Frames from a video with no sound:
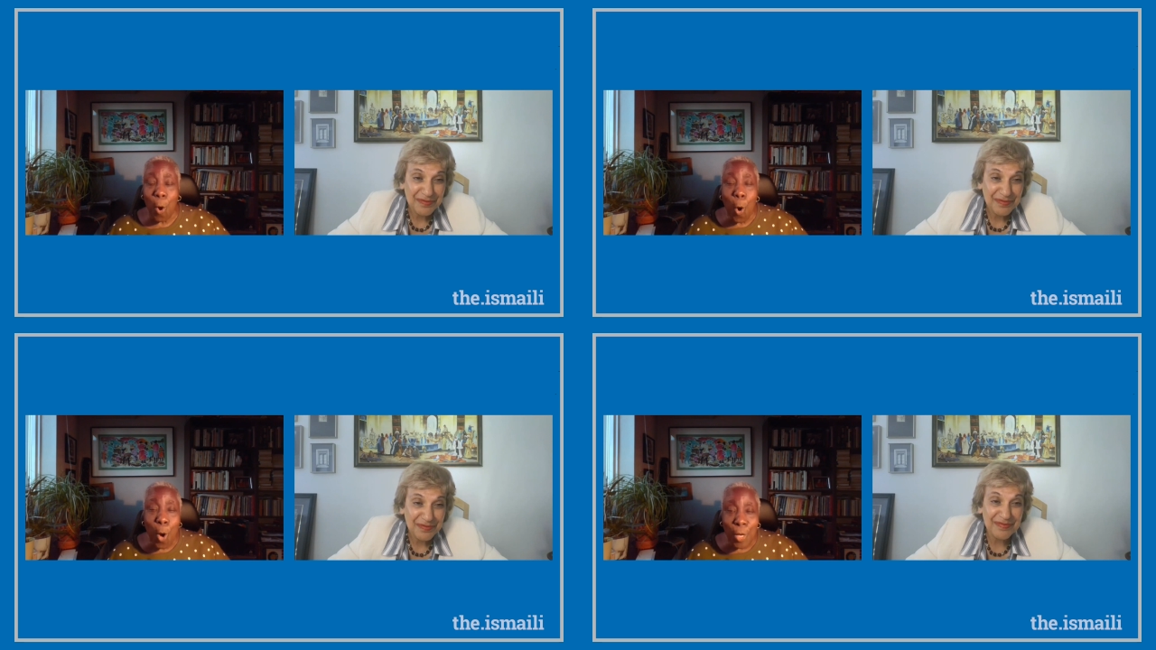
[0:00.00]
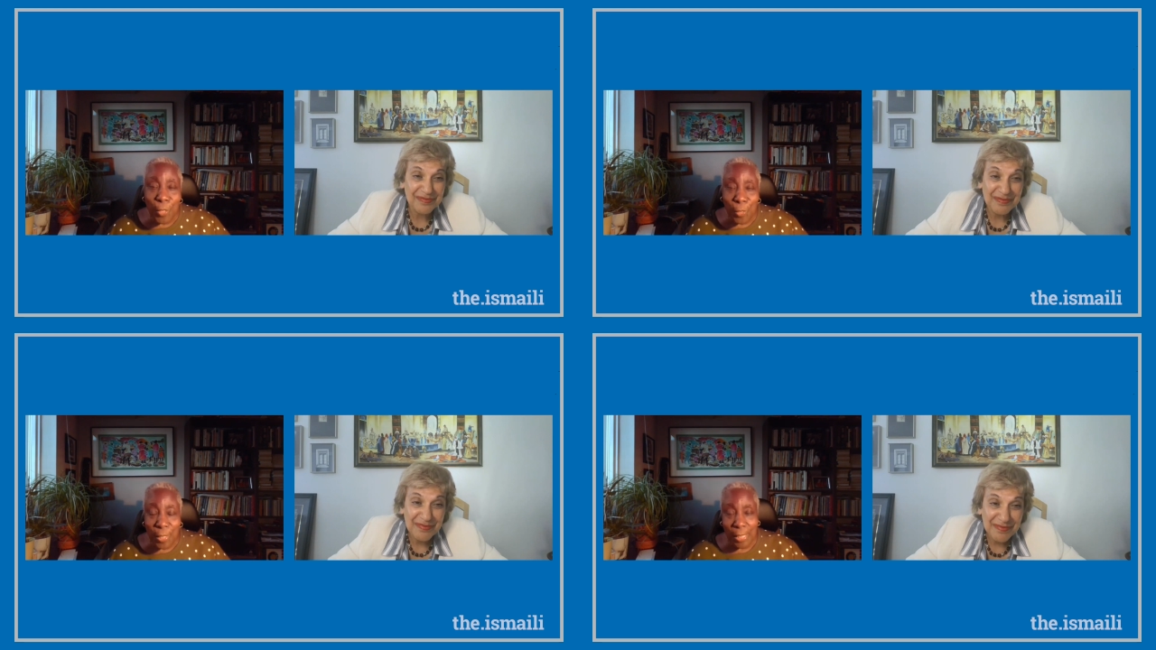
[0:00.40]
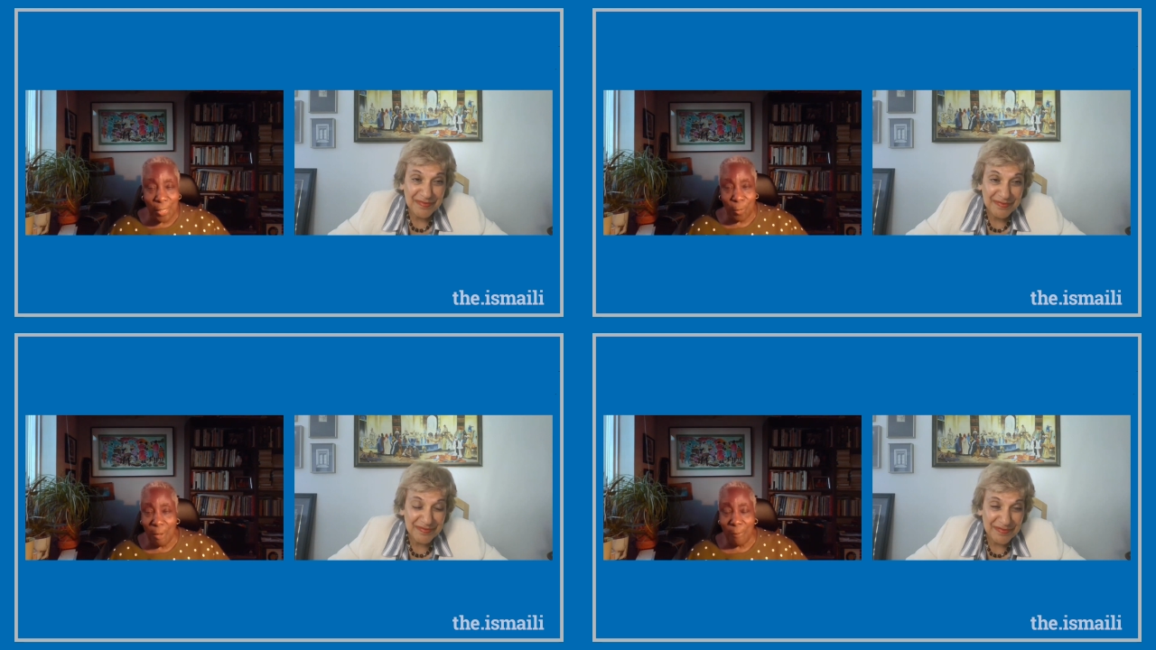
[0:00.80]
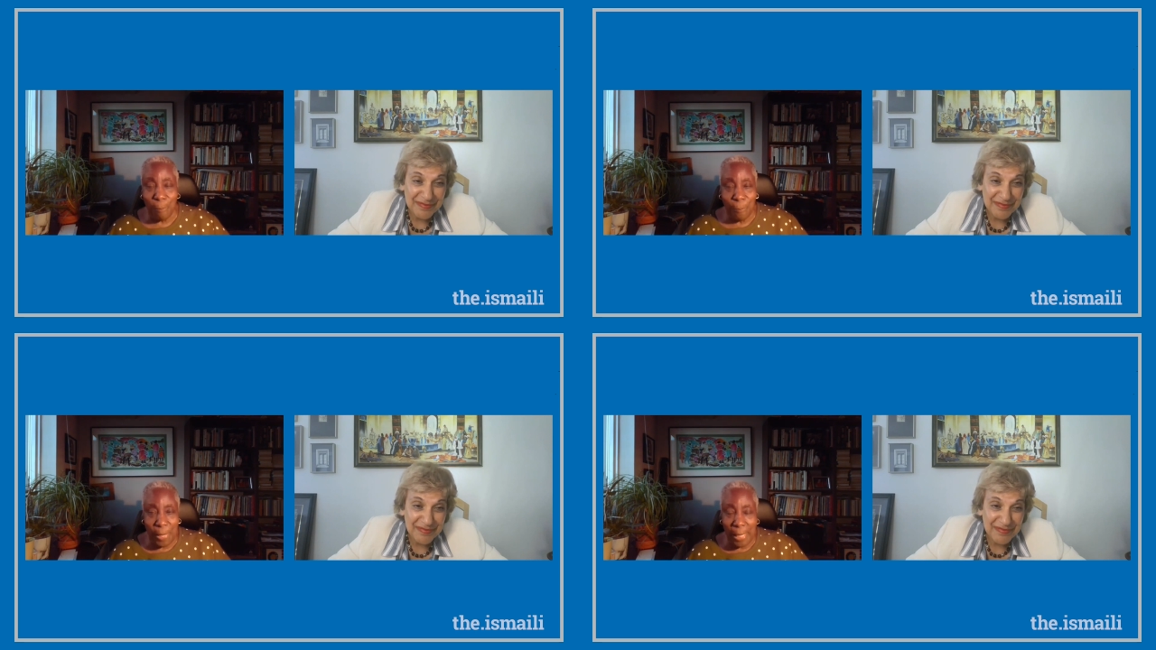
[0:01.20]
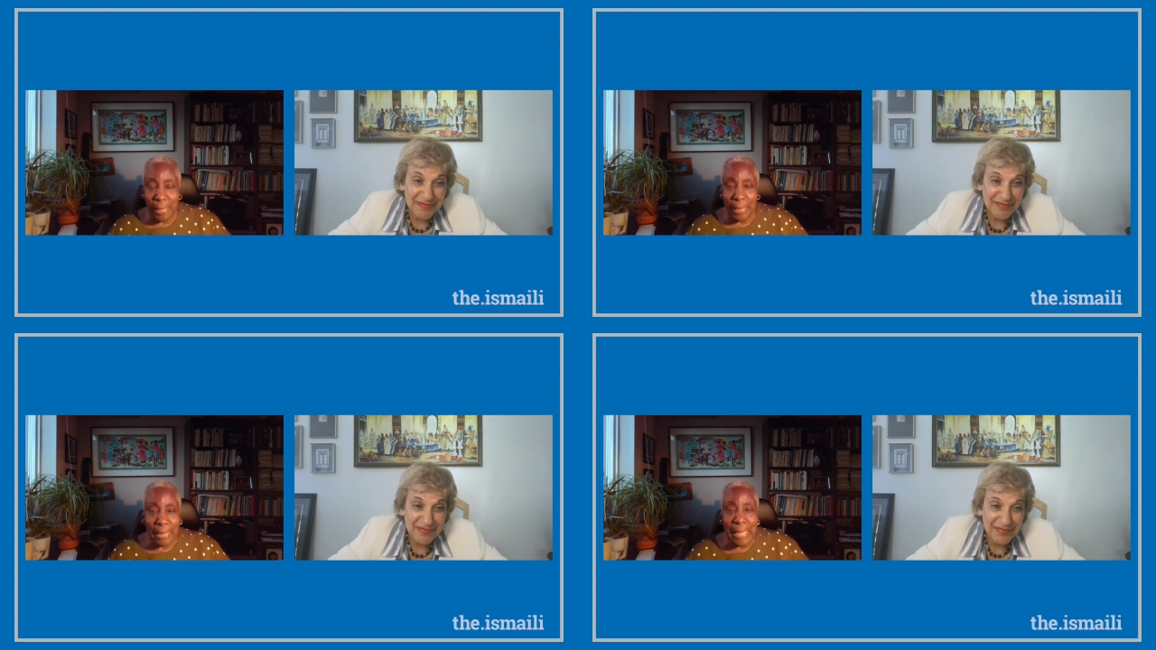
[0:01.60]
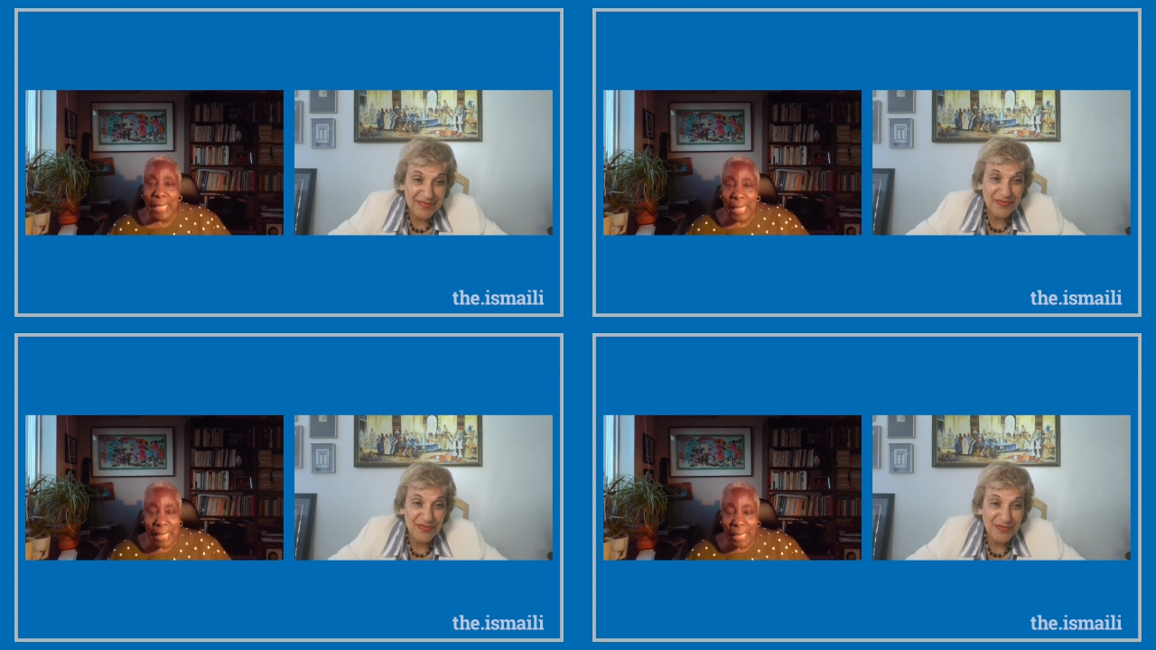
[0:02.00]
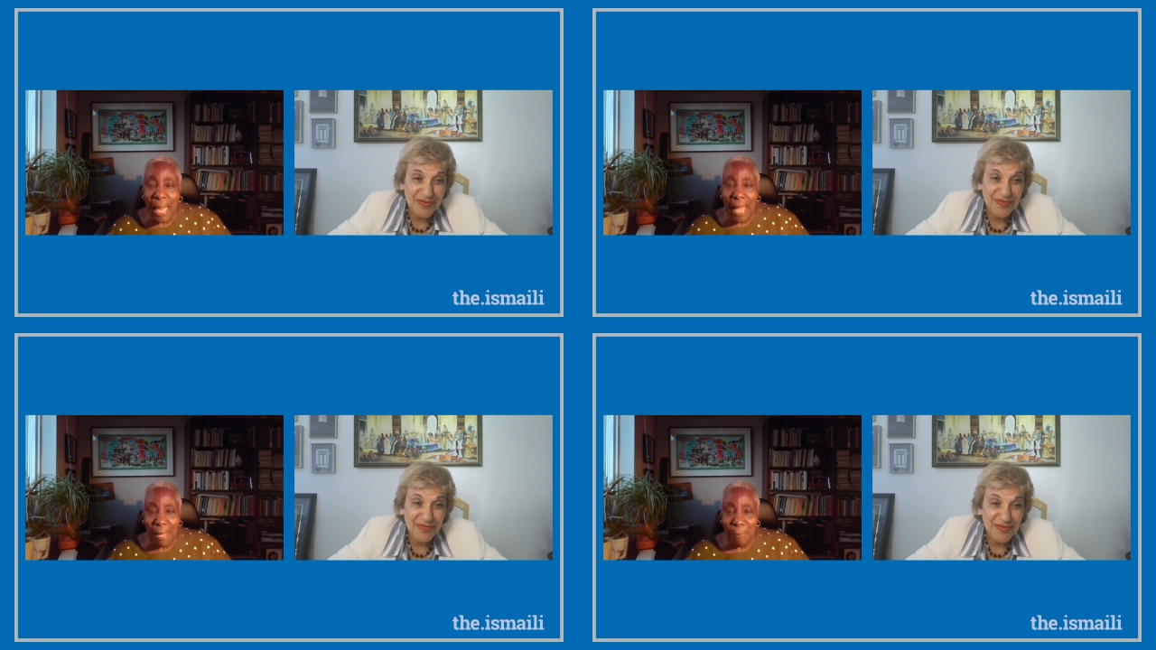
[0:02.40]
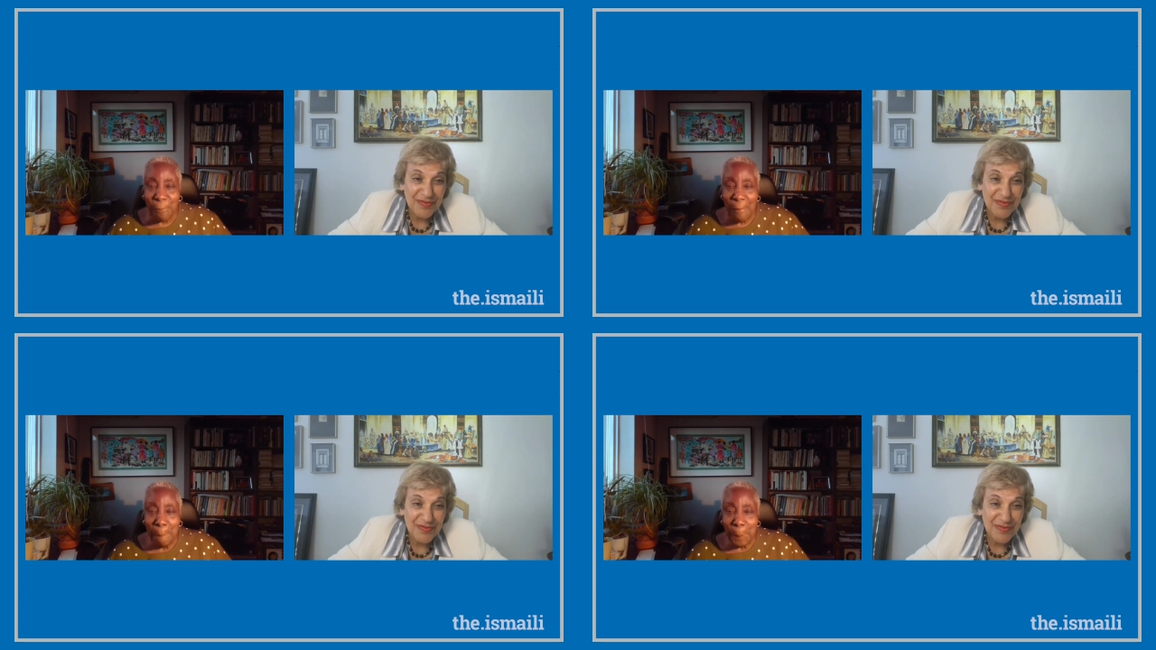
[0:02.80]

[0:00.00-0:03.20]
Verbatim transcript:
Speaker 1: all your kids to have a really decent life,